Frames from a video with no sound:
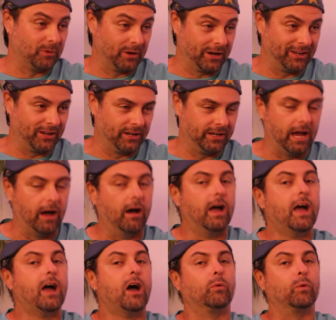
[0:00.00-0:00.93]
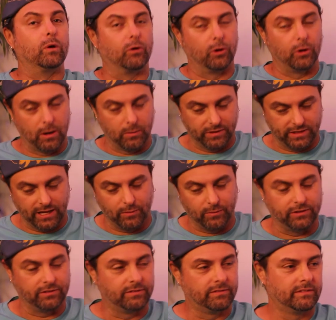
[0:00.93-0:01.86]
working on now, we will go out with that
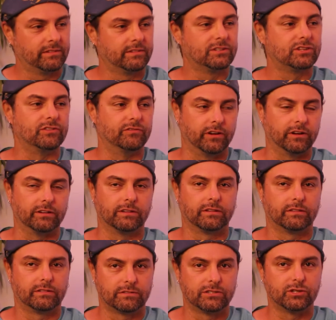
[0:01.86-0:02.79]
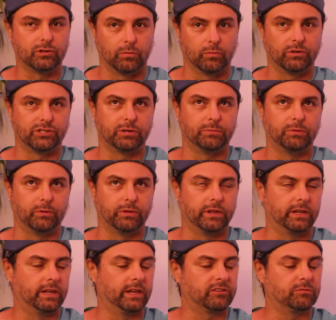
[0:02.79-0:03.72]
one. Should be short. We should be
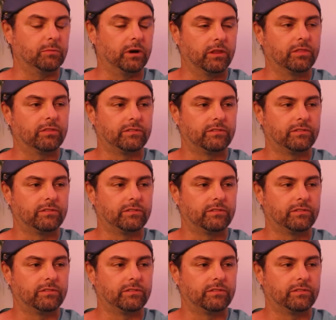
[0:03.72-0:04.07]
within the next month.